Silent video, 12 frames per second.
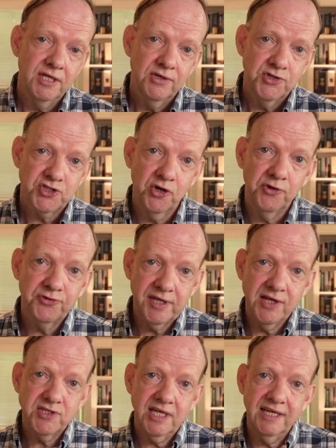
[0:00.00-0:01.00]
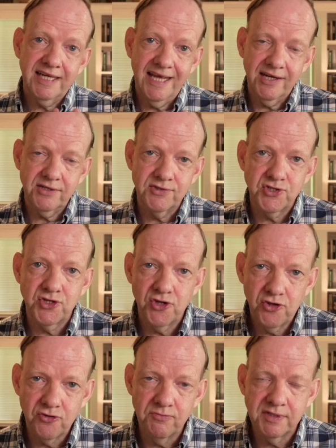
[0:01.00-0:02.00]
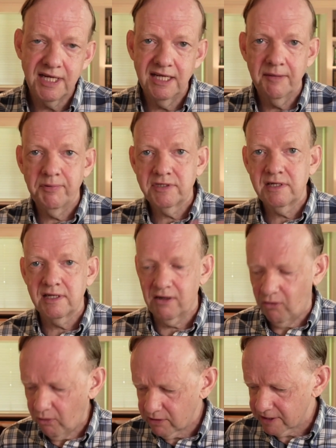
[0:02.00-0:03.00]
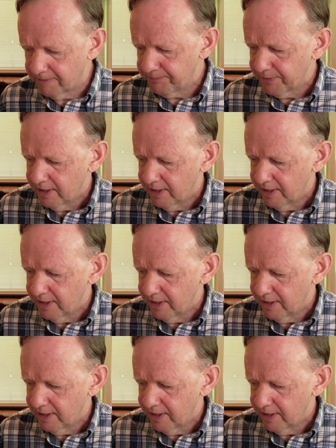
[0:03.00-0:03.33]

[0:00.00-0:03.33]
so things are going to get consumed in a particular order